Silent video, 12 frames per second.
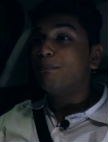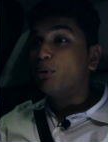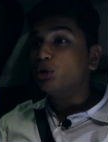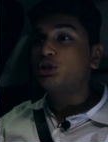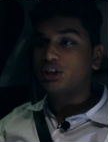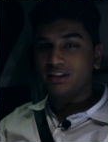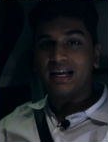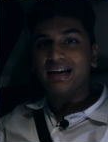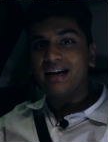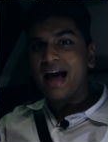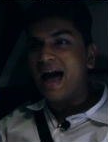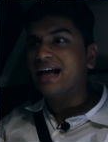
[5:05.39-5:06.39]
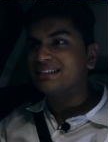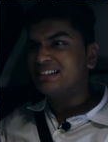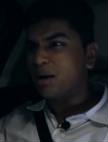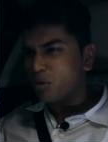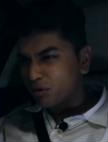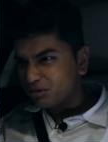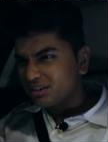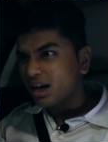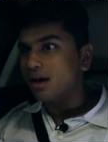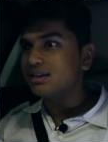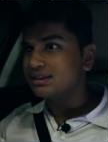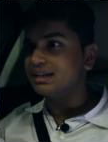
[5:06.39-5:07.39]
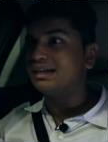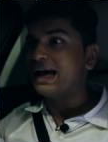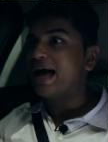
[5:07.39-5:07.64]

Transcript: push that it has, the amount of thrust it